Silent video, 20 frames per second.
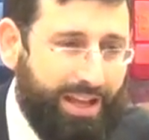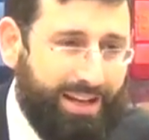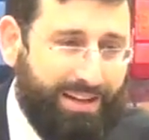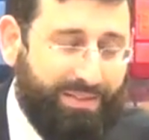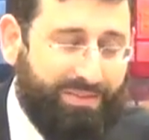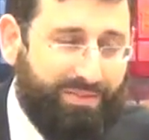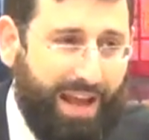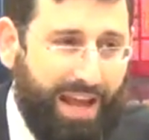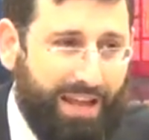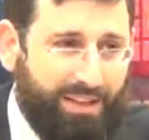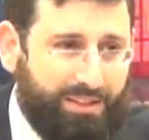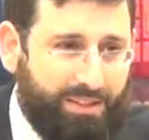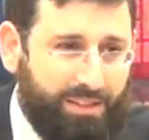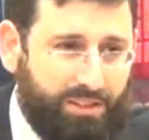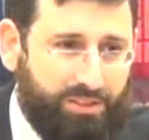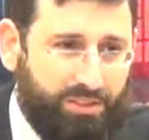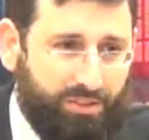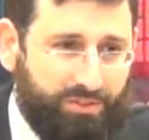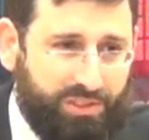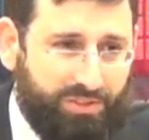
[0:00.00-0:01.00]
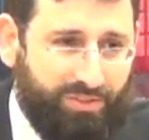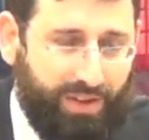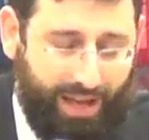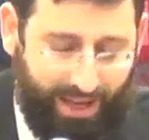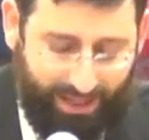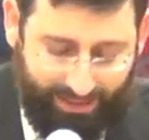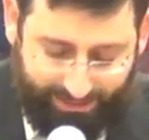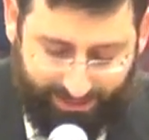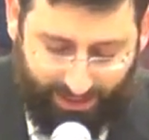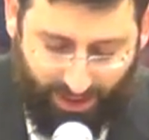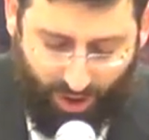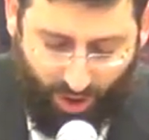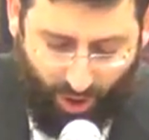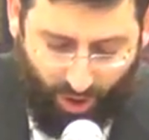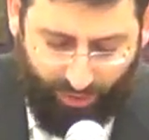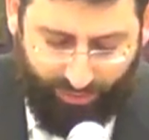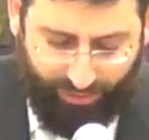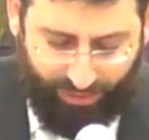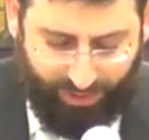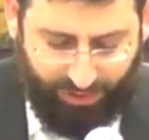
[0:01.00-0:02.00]
an advantage of Tzfas
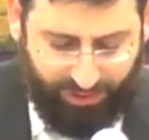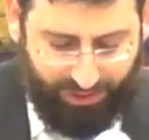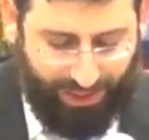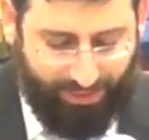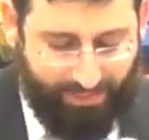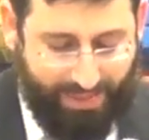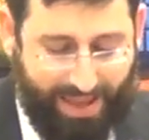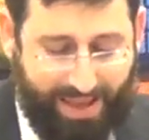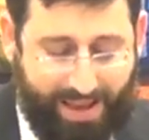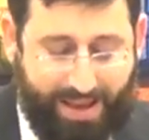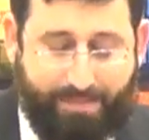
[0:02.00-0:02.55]
over Yerushalayim.